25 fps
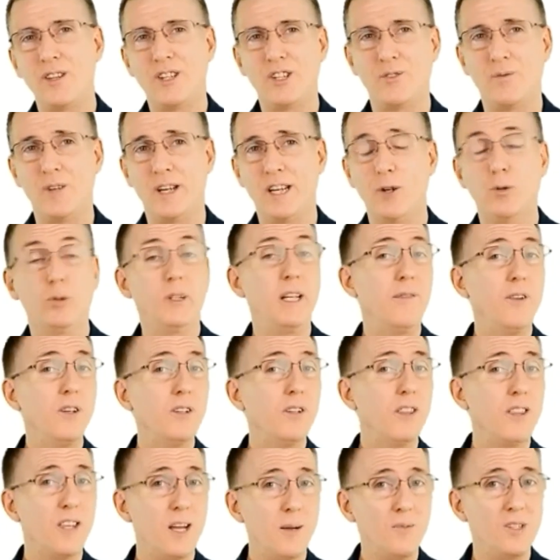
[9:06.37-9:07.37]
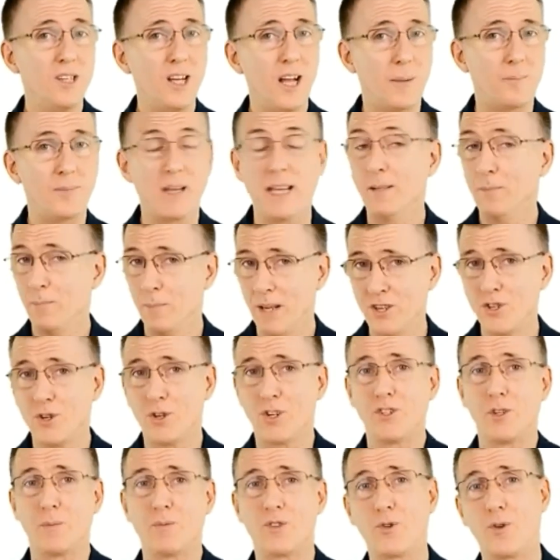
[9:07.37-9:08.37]
this video, leave us a thumbs up and make sure
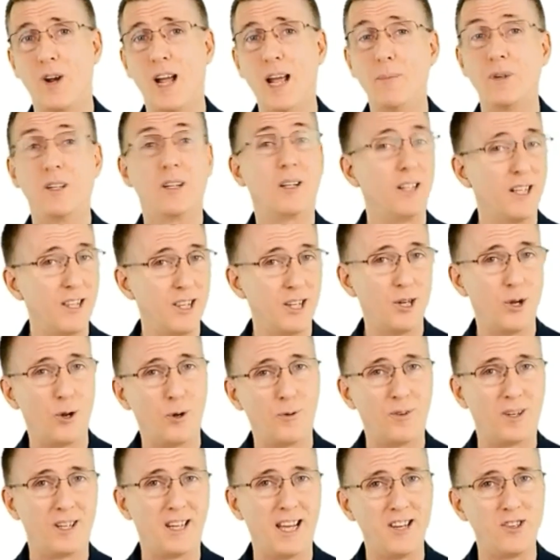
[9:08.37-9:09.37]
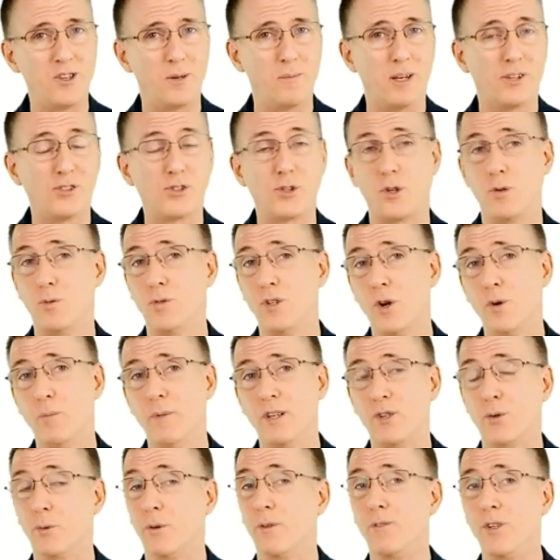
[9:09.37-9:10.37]
to subscribe and click the notification bell so you don't
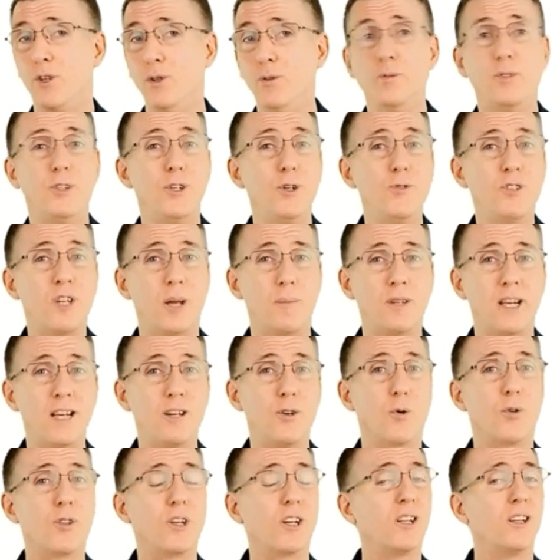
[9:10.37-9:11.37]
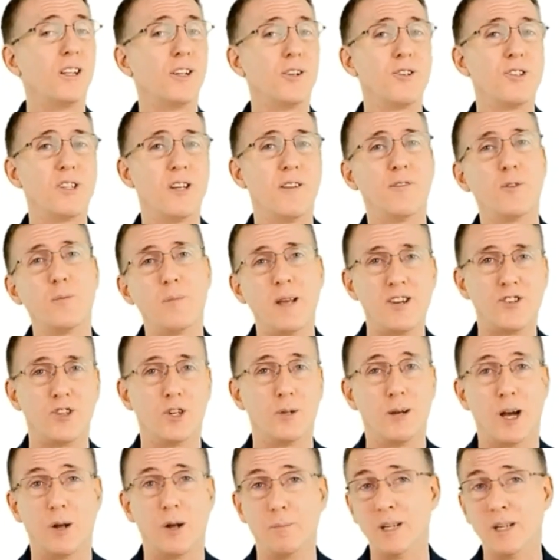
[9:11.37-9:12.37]
miss a review, news update, or the clearest information
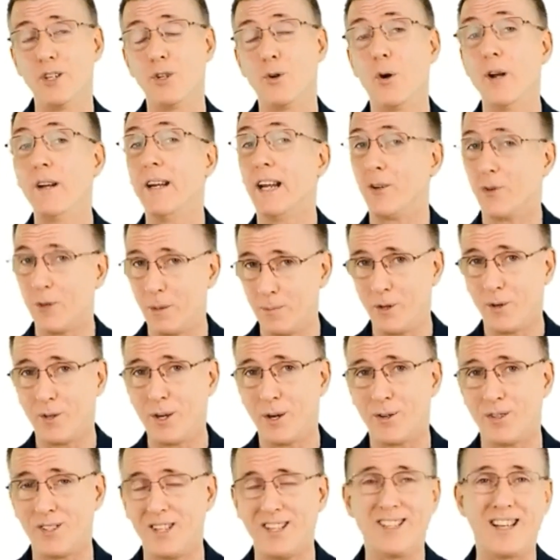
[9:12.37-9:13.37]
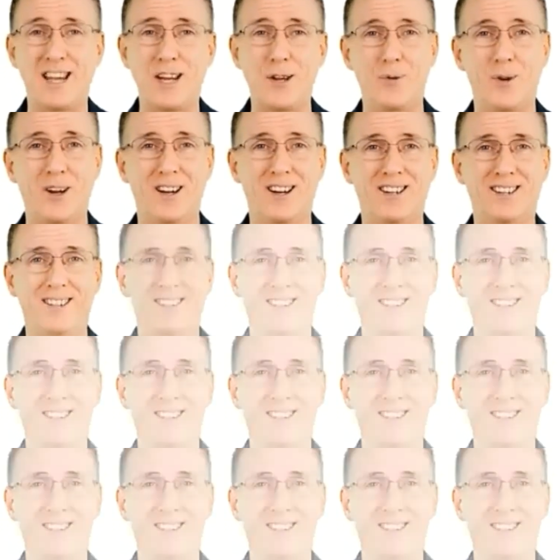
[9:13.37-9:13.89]
about Bitcoin and cryptocurrencies anywhere.